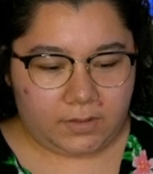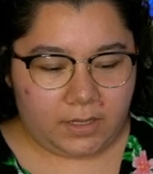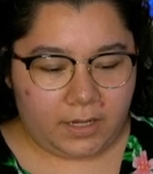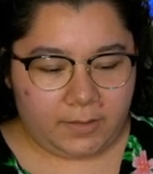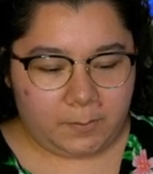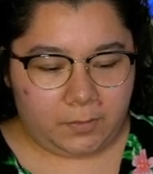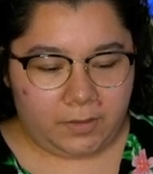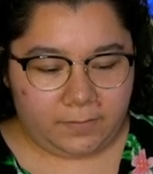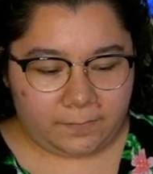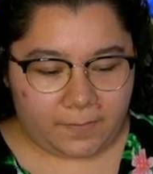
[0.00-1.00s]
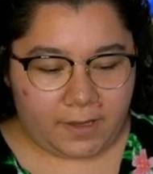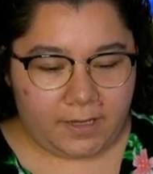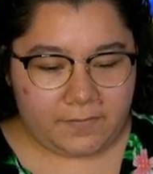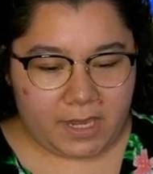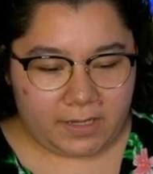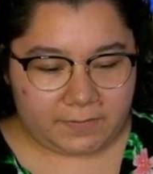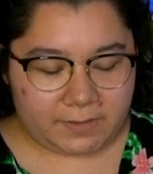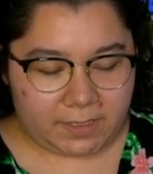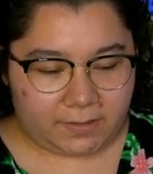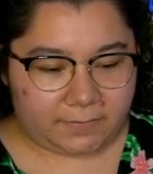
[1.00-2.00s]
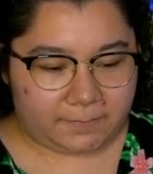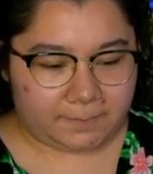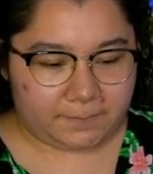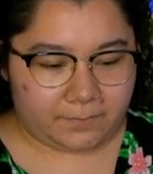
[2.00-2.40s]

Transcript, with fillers: 9.5 out of 10.